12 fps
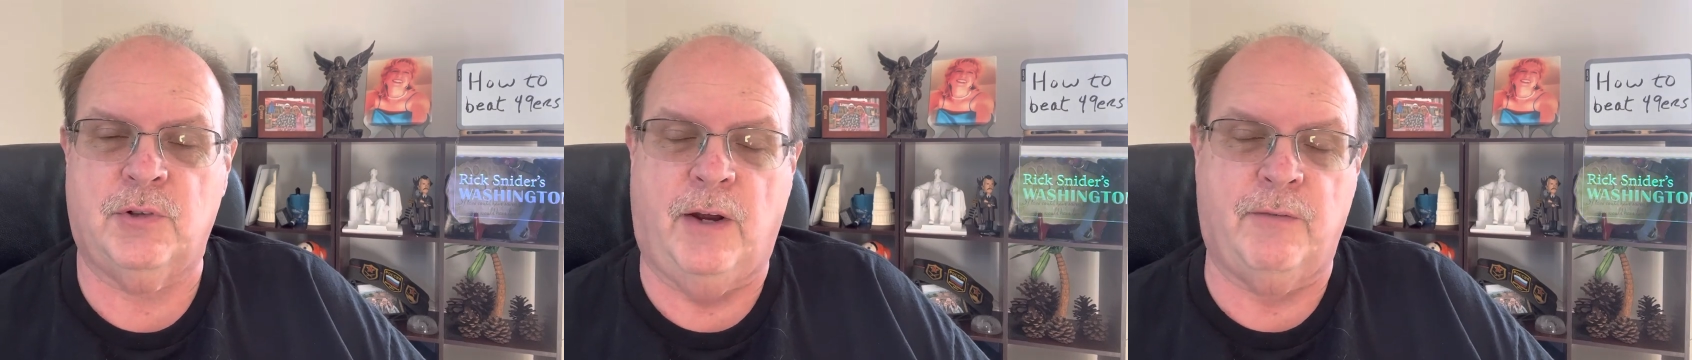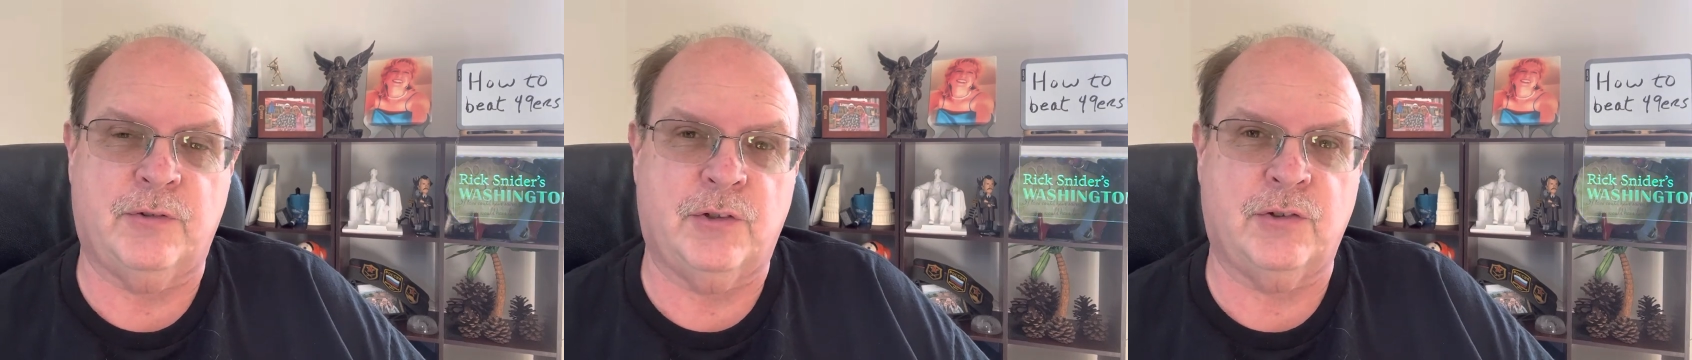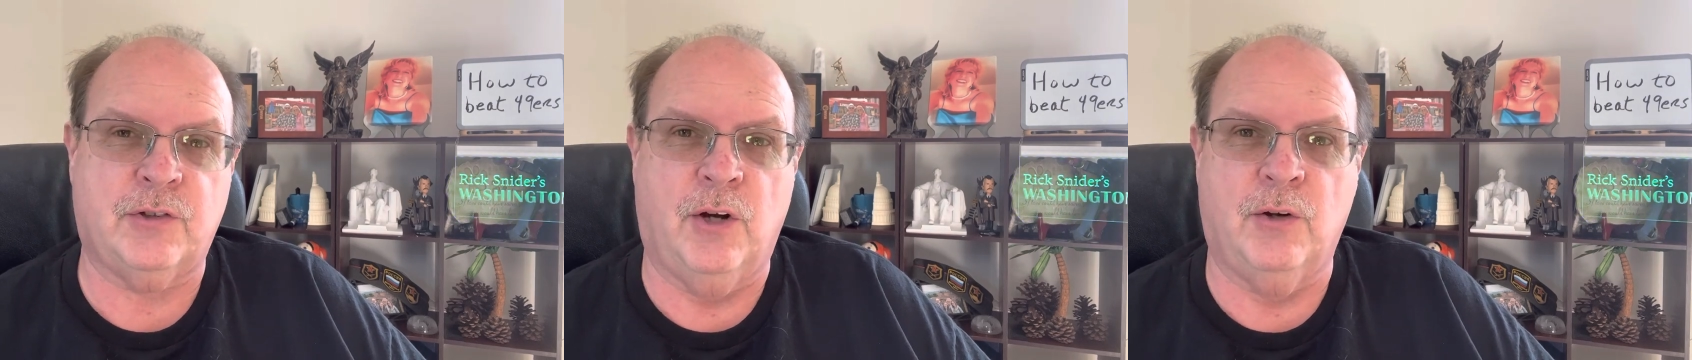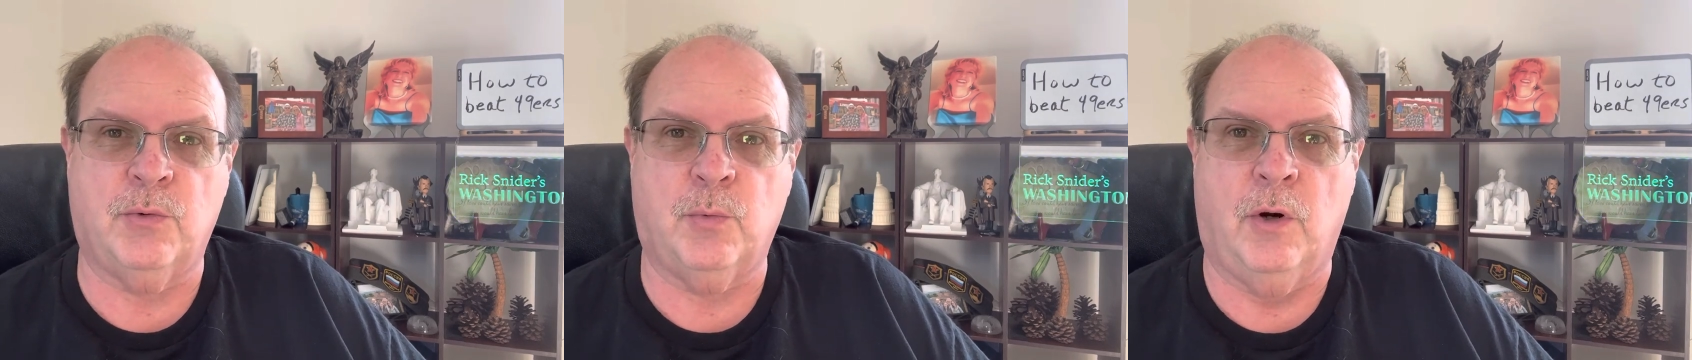San
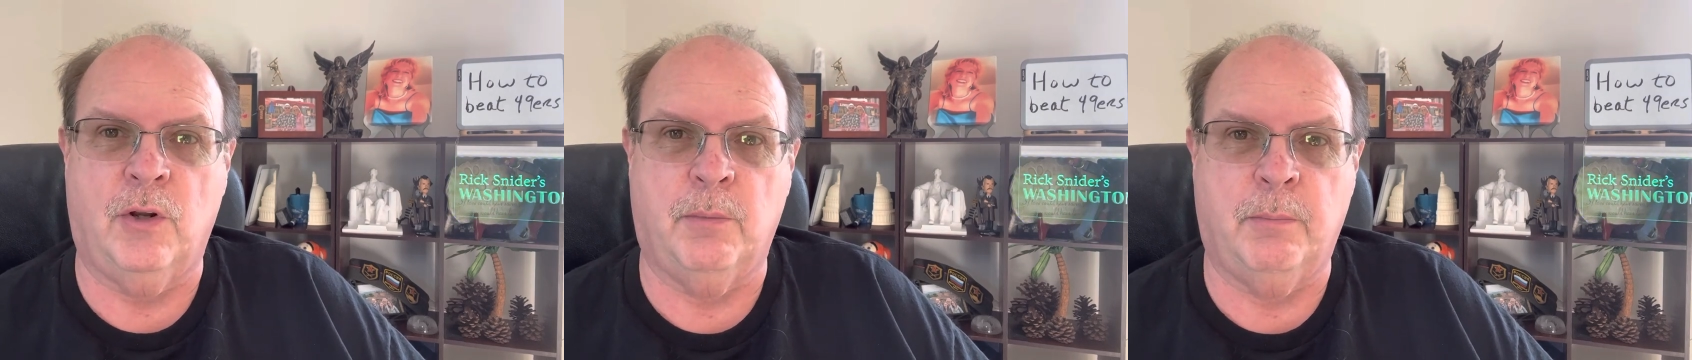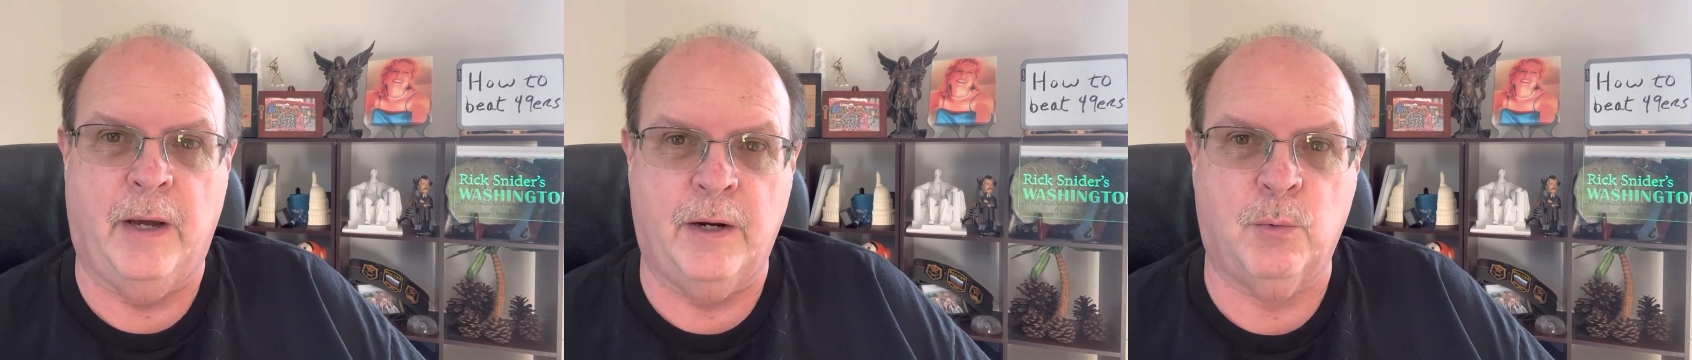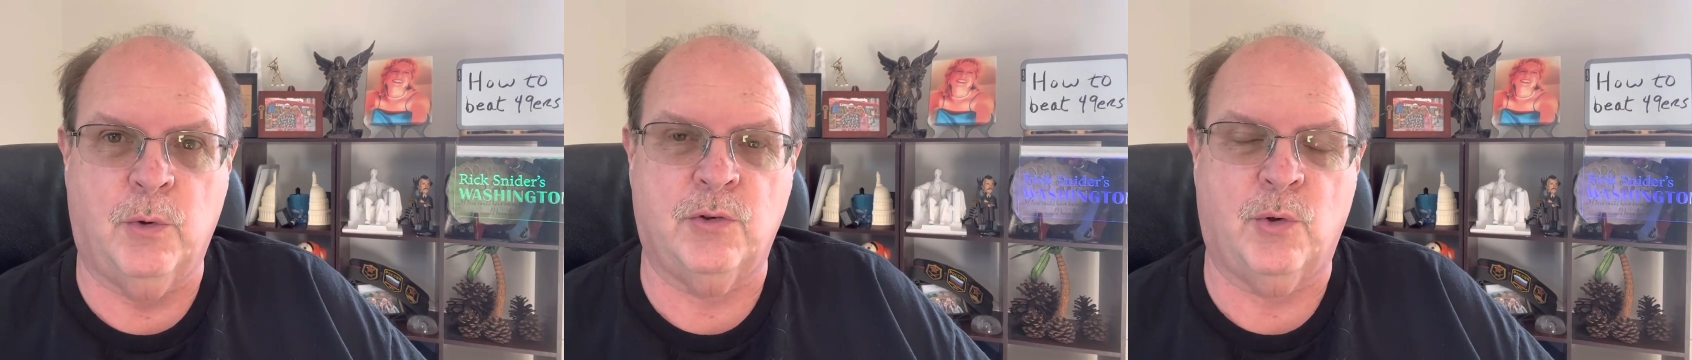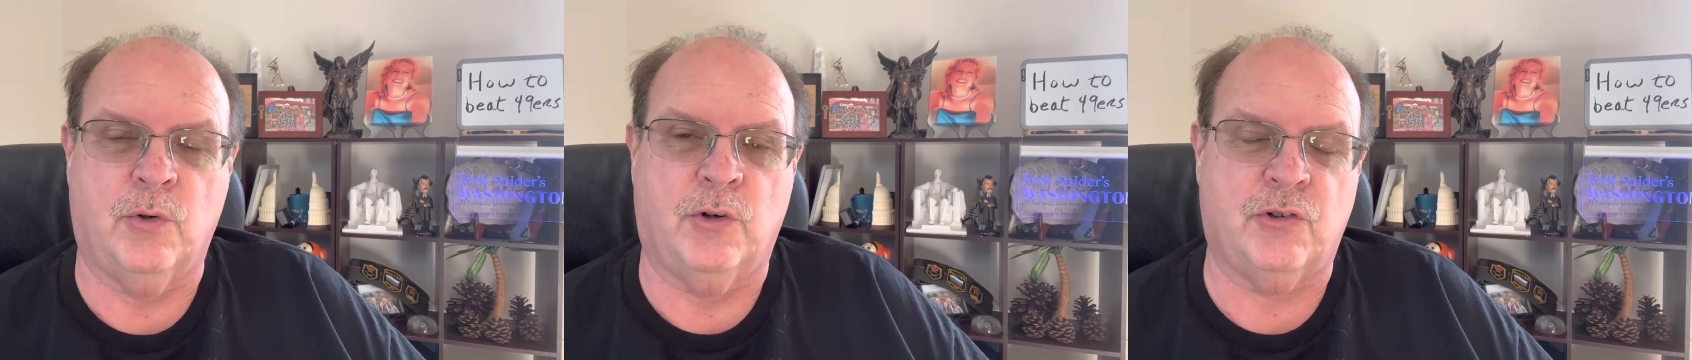Francisco is one of the better
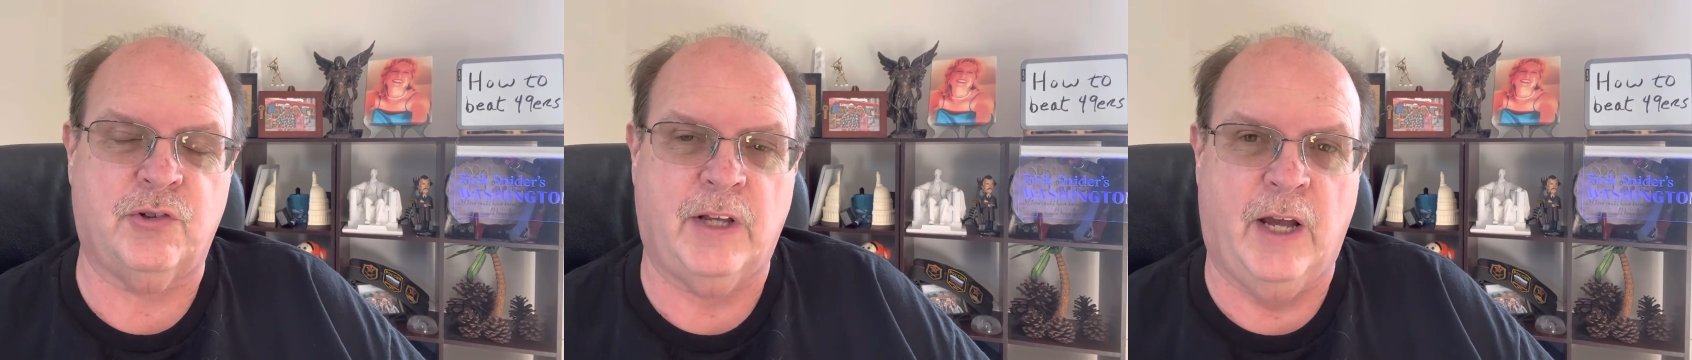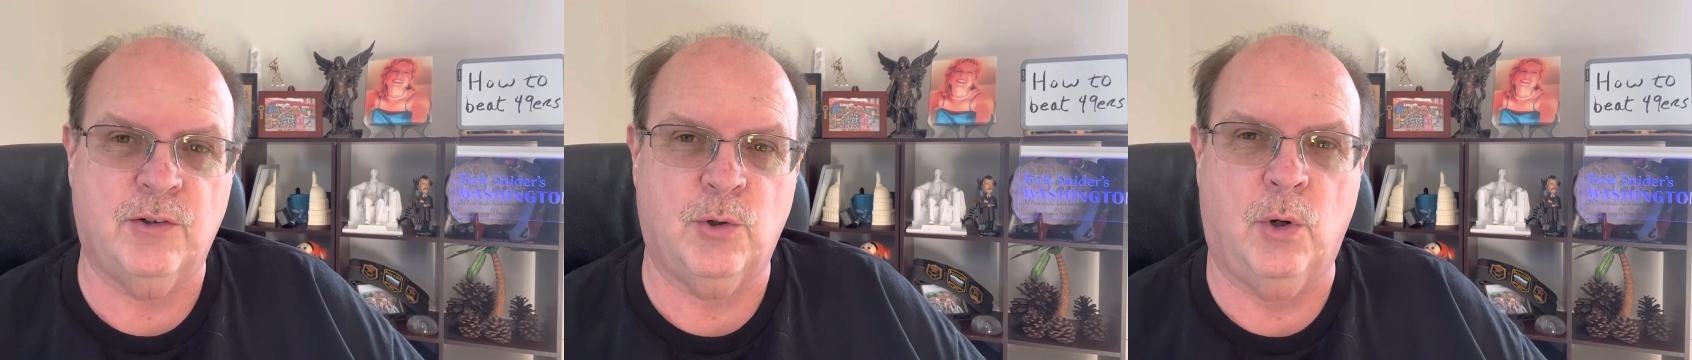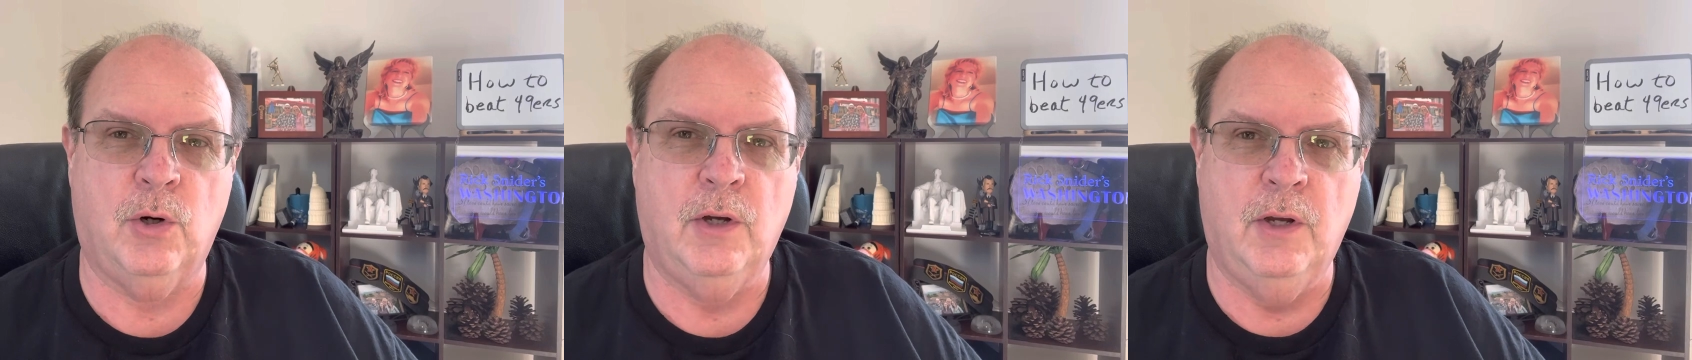ones on their schedule.